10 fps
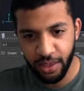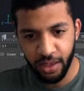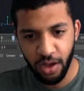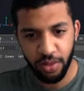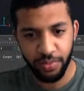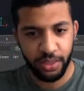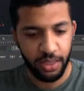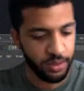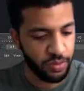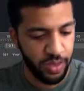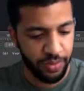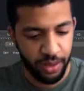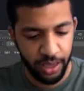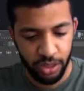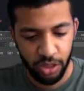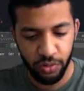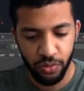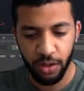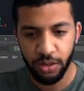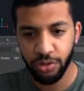All right, let me set this maybe to like
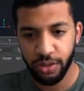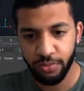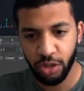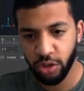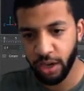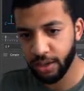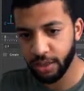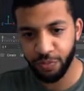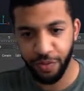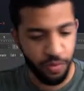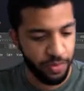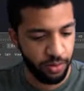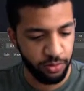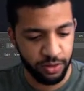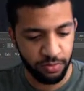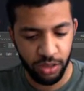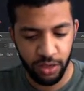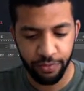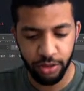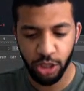200. I'm just trying to experiment with some
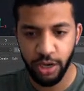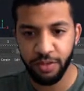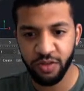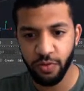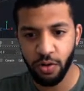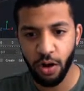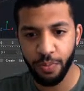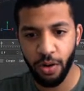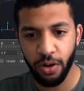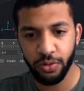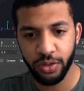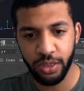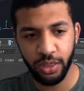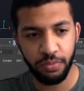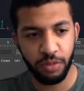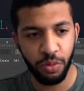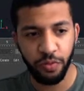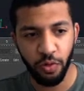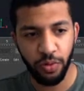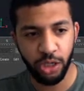different shapes for our particle systems
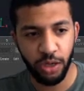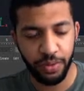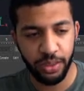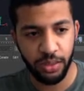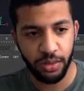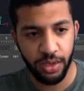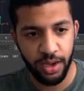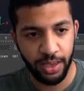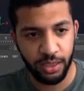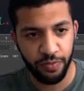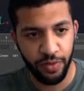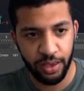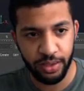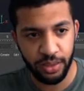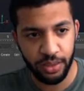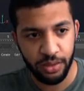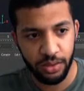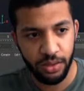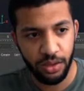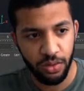before we jump into the next phase,
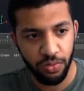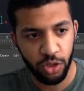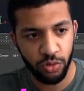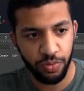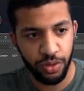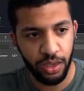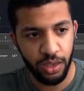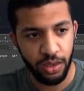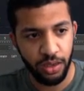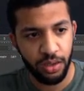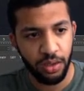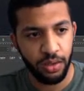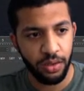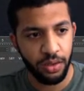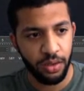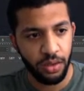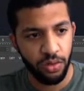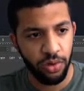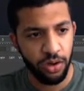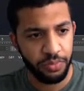which will be
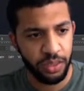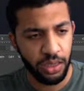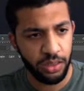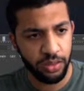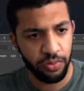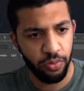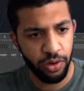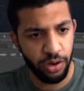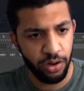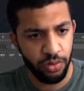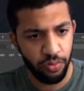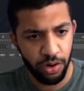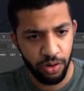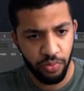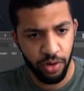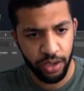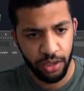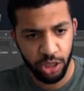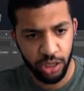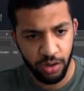weird. I'm seeing some weird
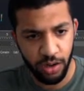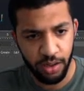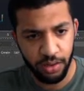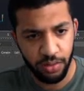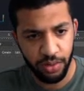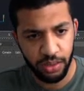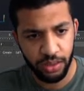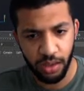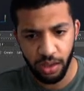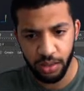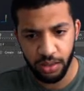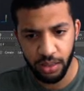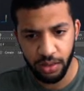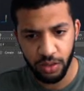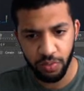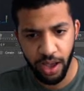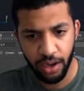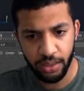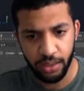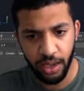breakage here. Let me set these
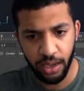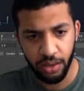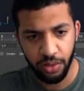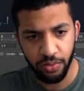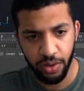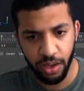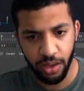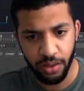back to 83.